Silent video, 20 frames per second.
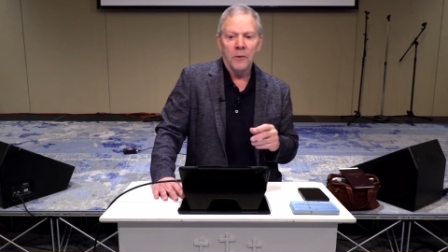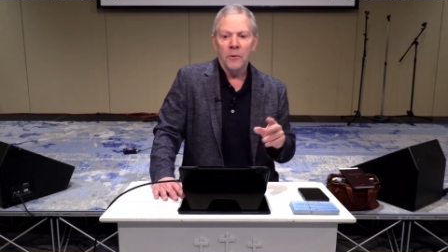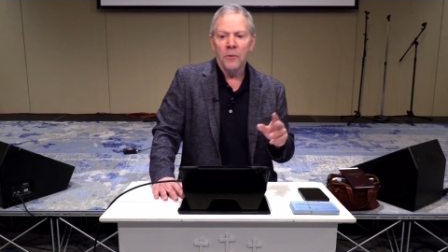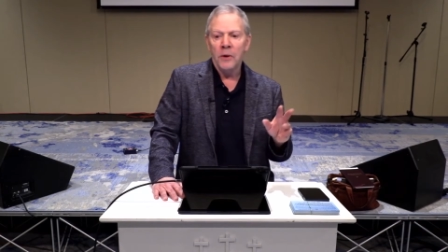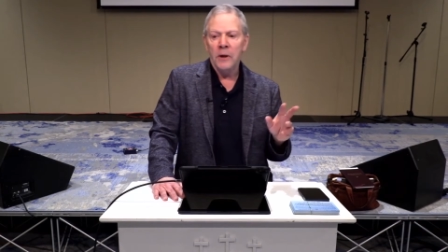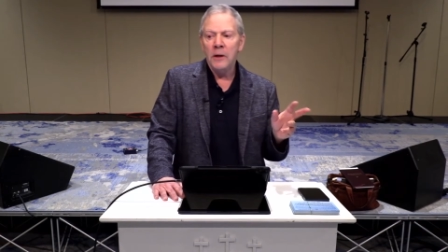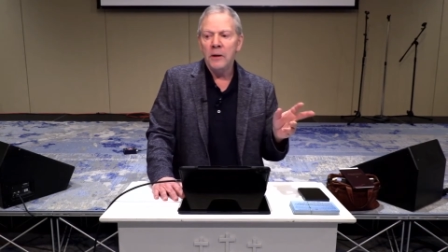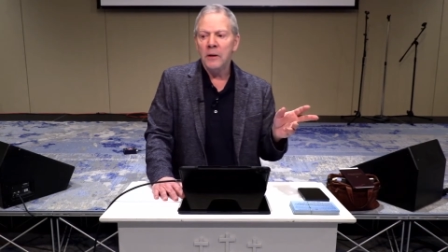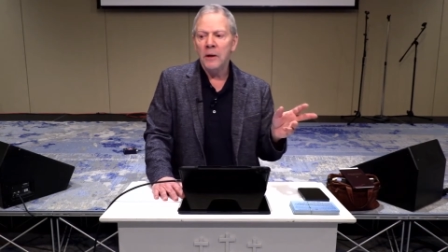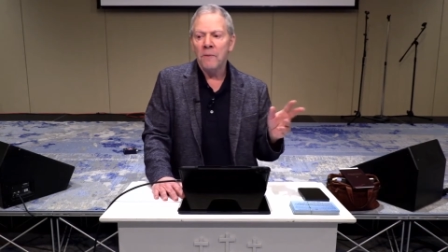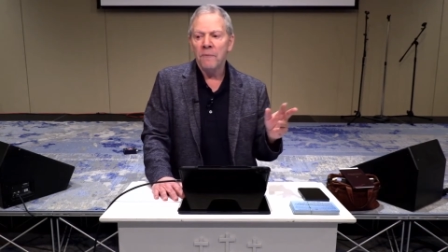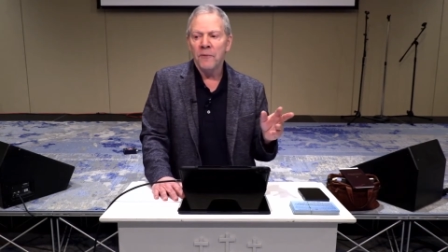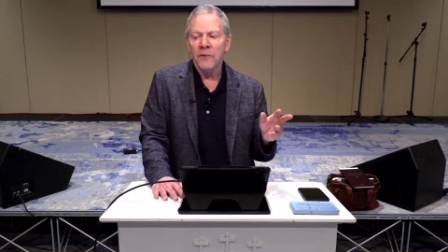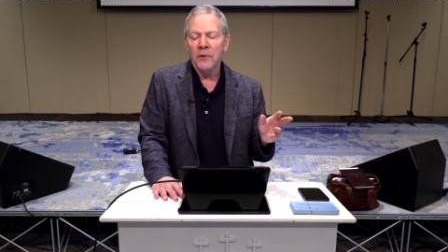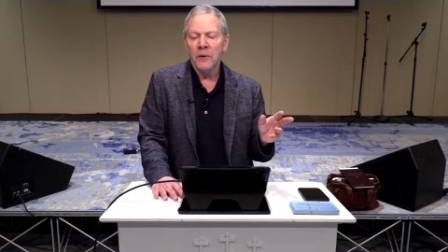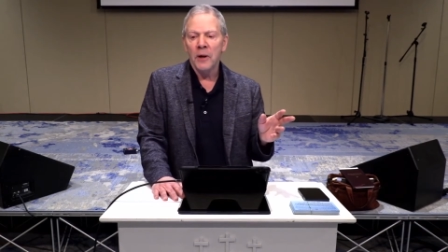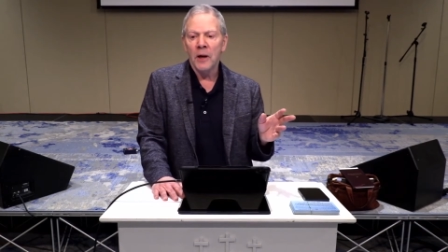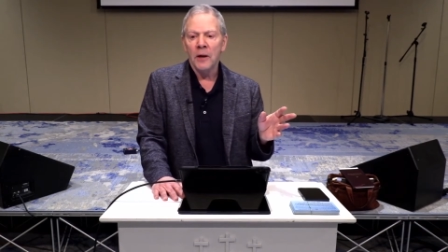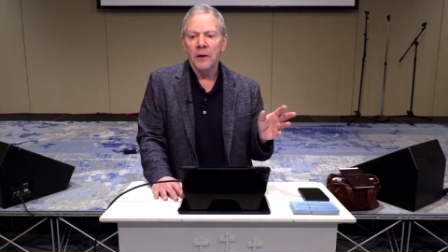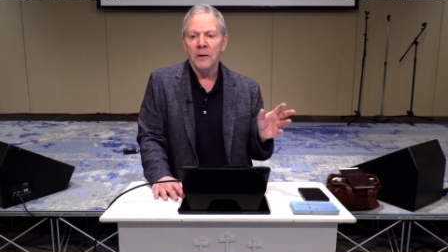So he's
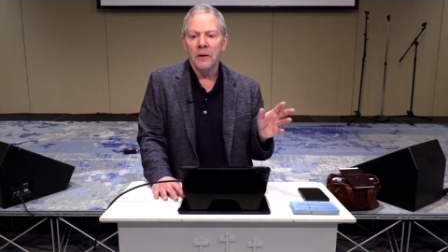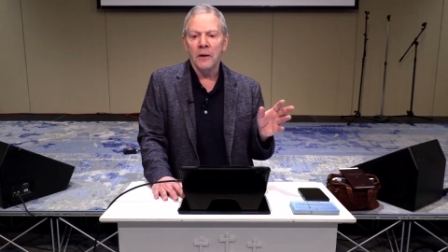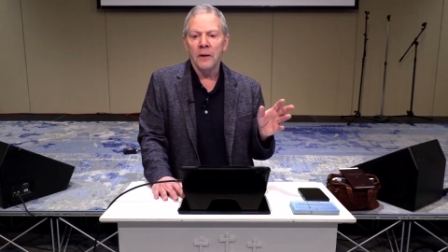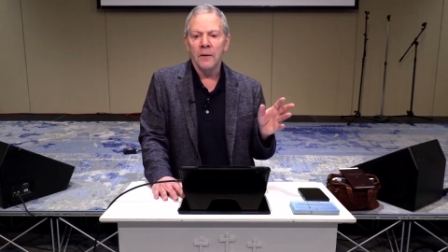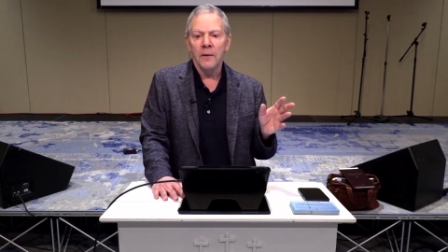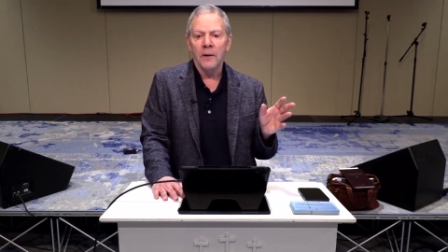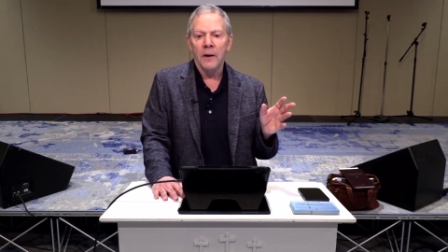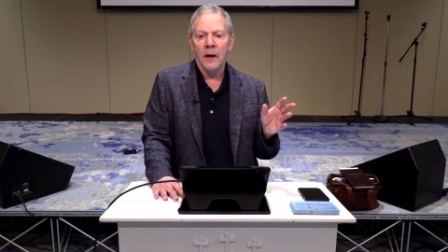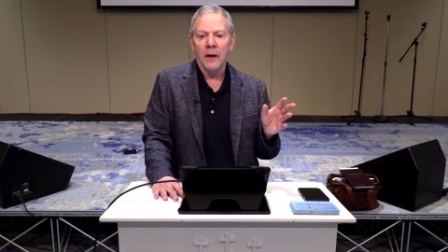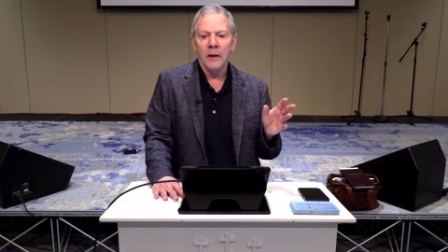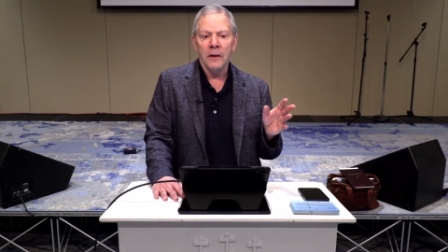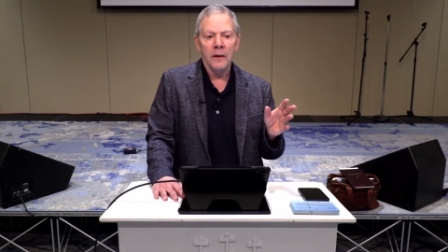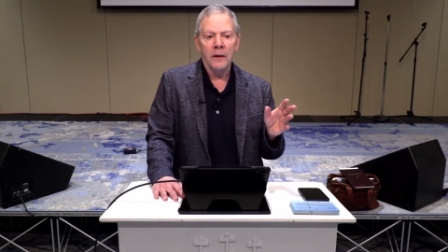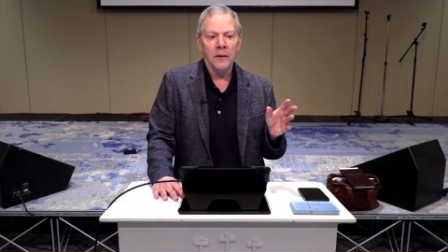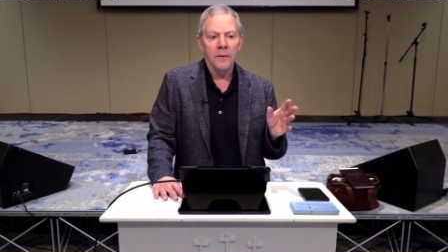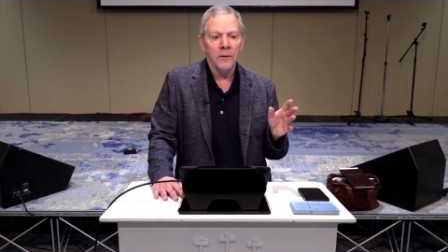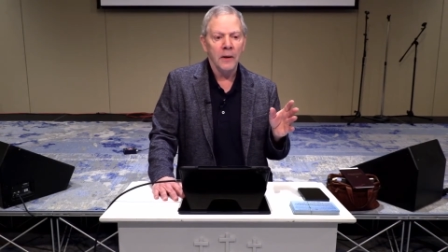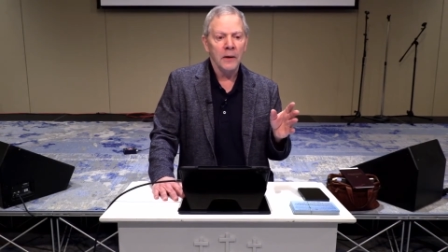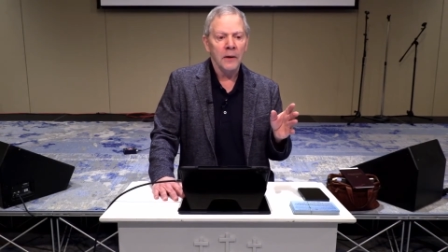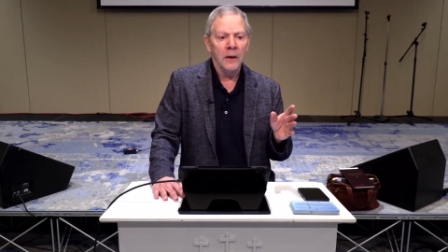emphasizing the
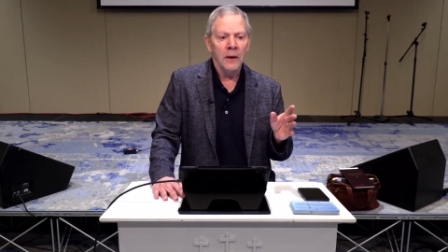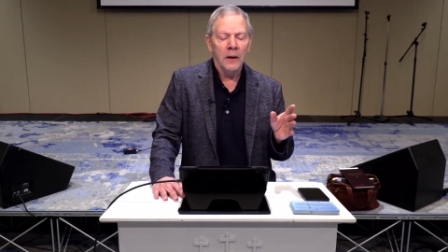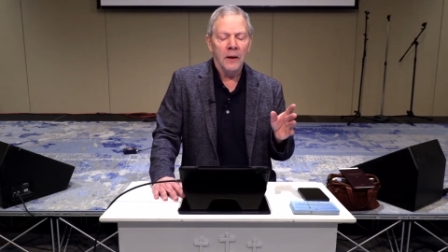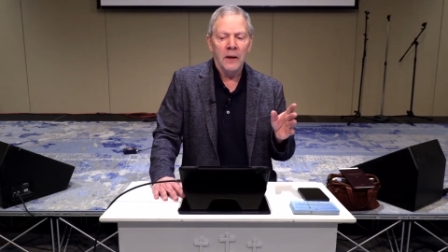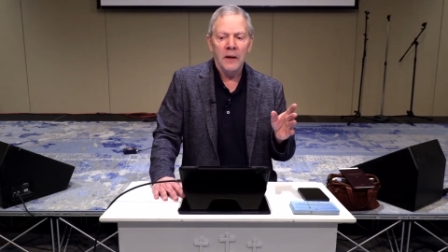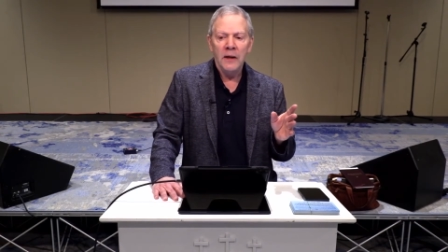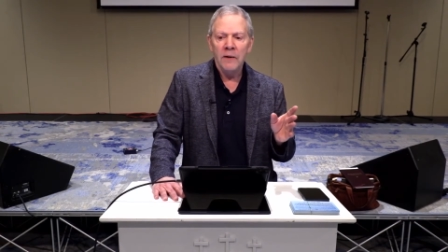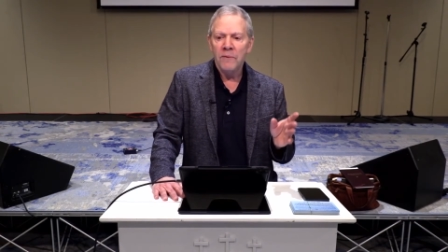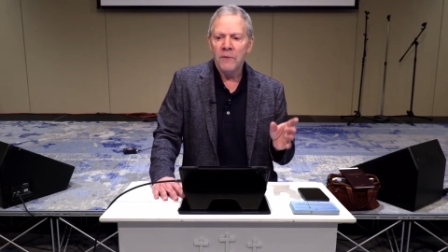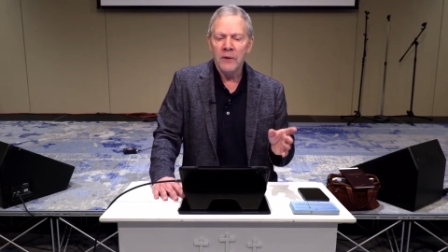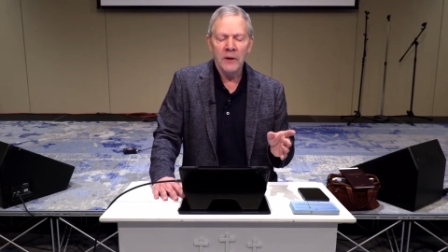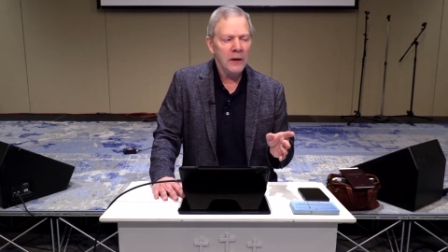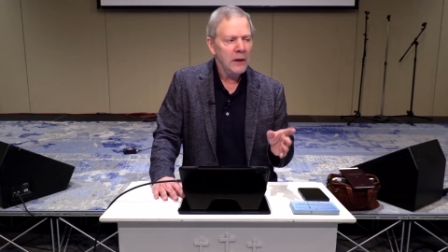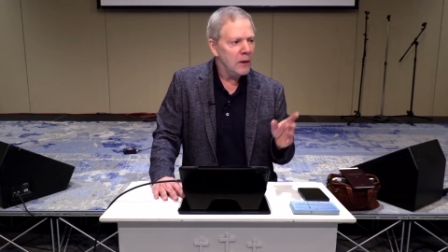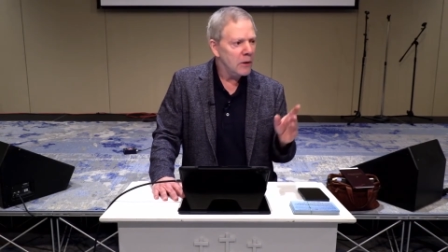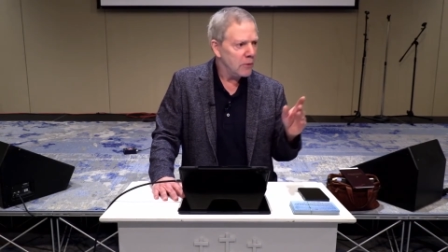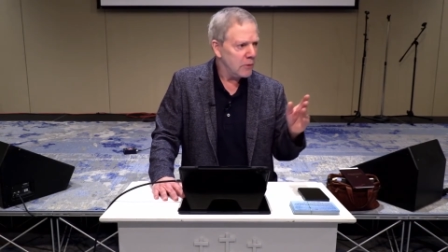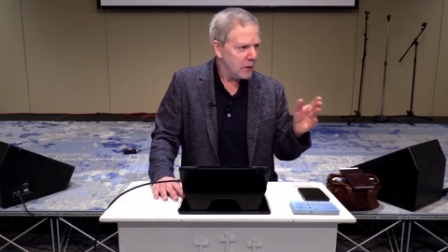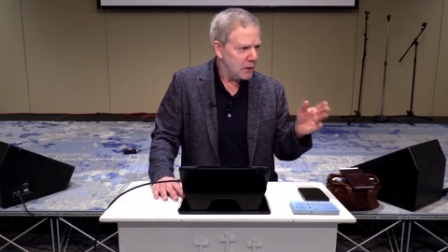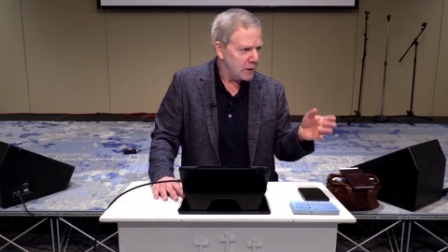idea that even
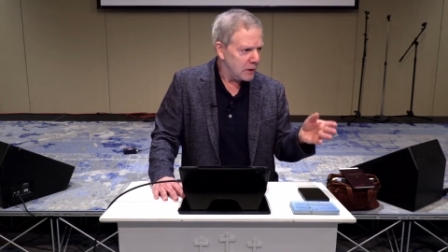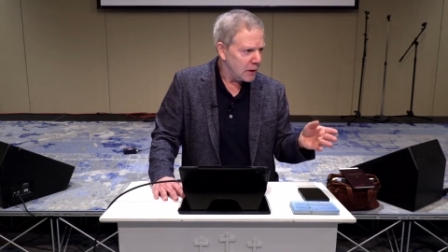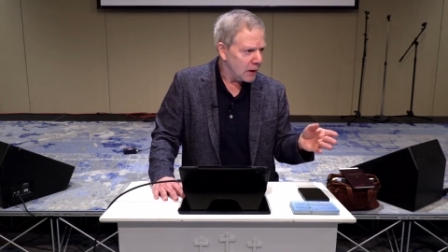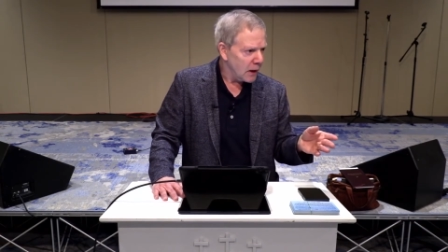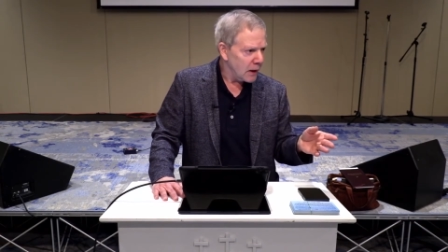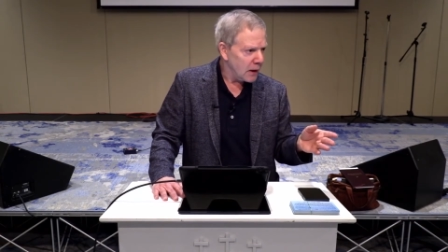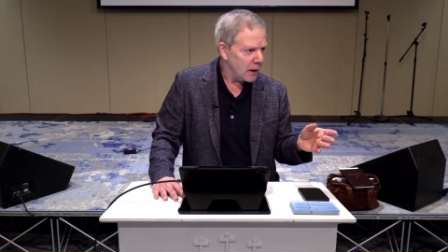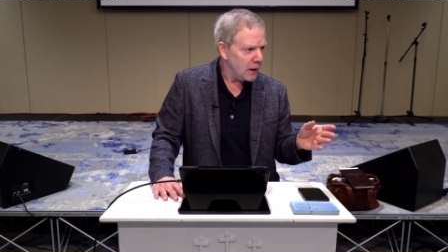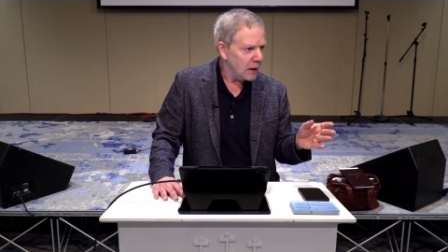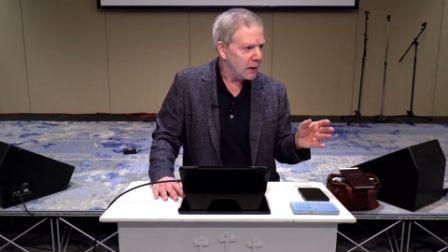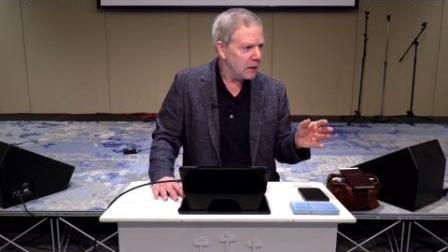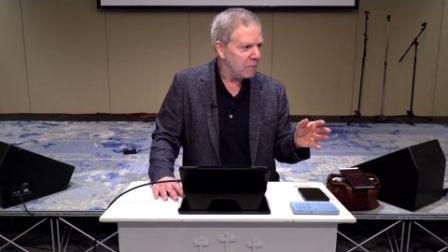here in dying,